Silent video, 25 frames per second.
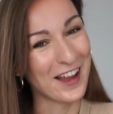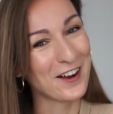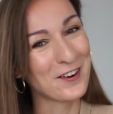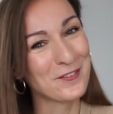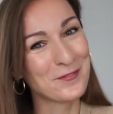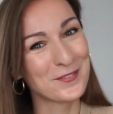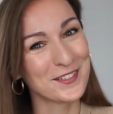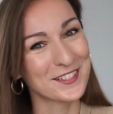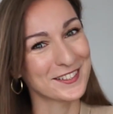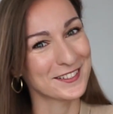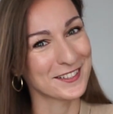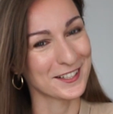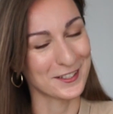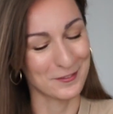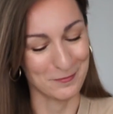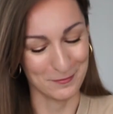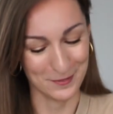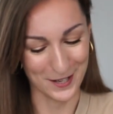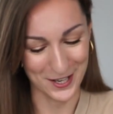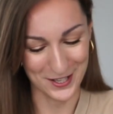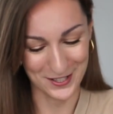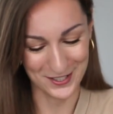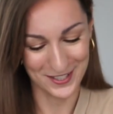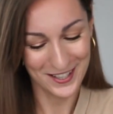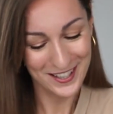hope it's not a
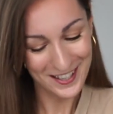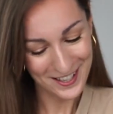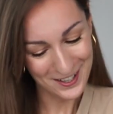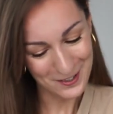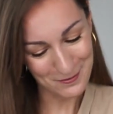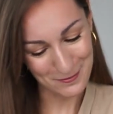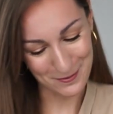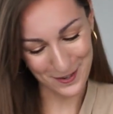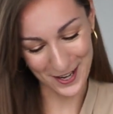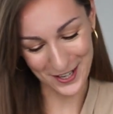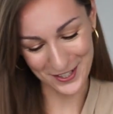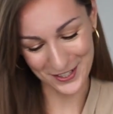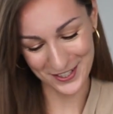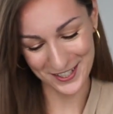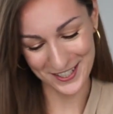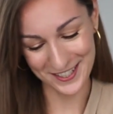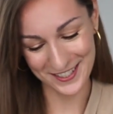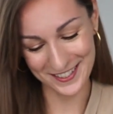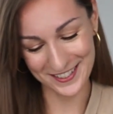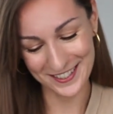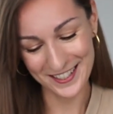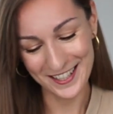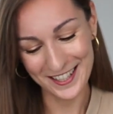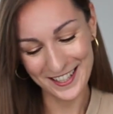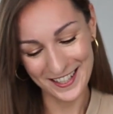precious
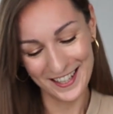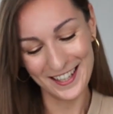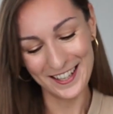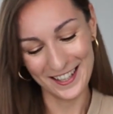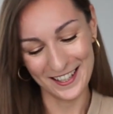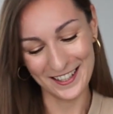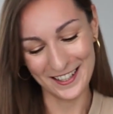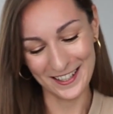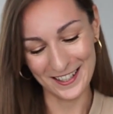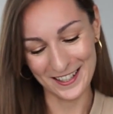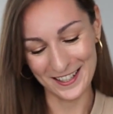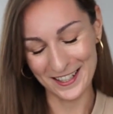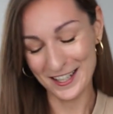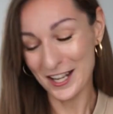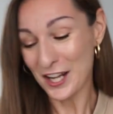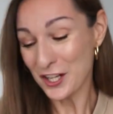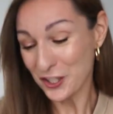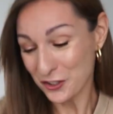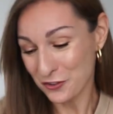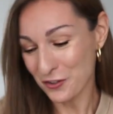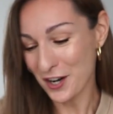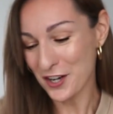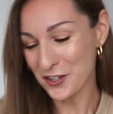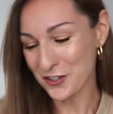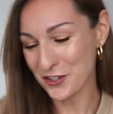
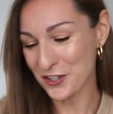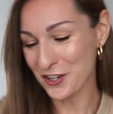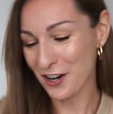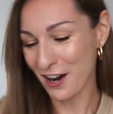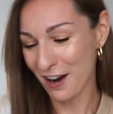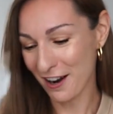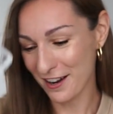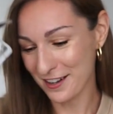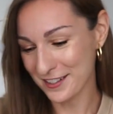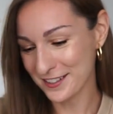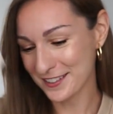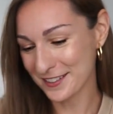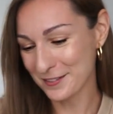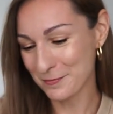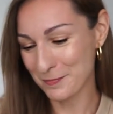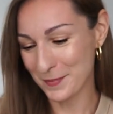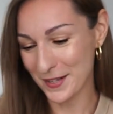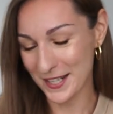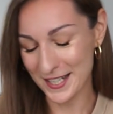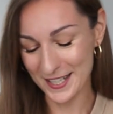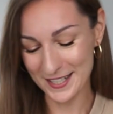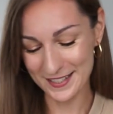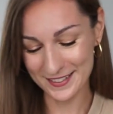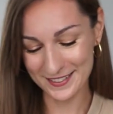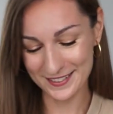treasure hunt
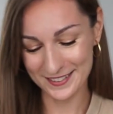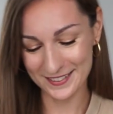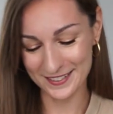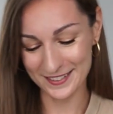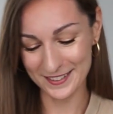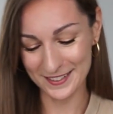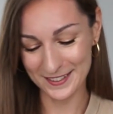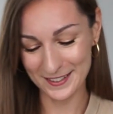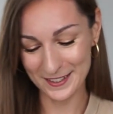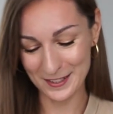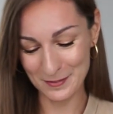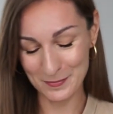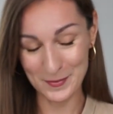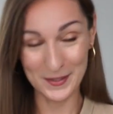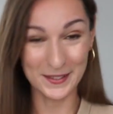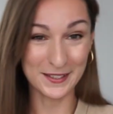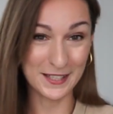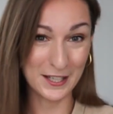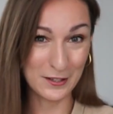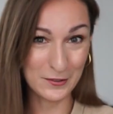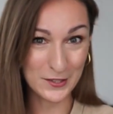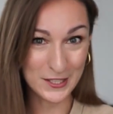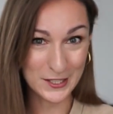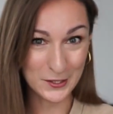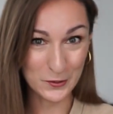piece, but
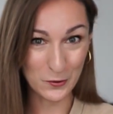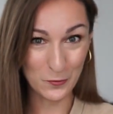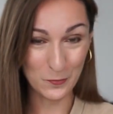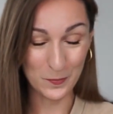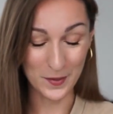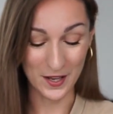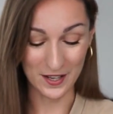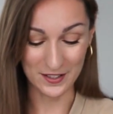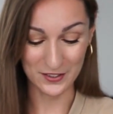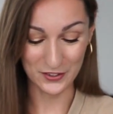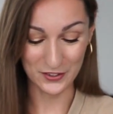now it's open.